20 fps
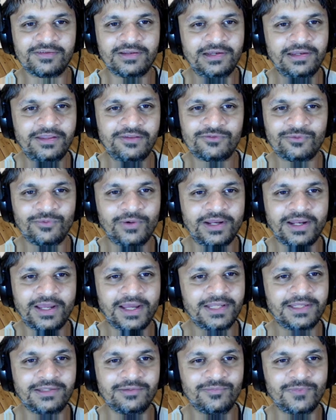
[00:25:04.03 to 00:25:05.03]
least one
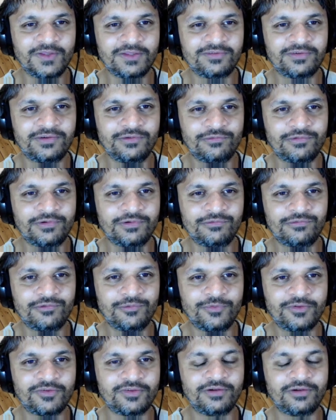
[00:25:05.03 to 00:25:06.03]
item that's different
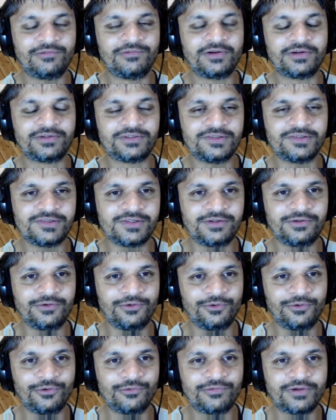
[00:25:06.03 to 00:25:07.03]
from the set of functions that
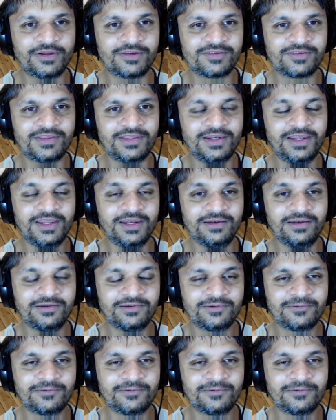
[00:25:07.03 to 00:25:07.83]
don't grow faster than n.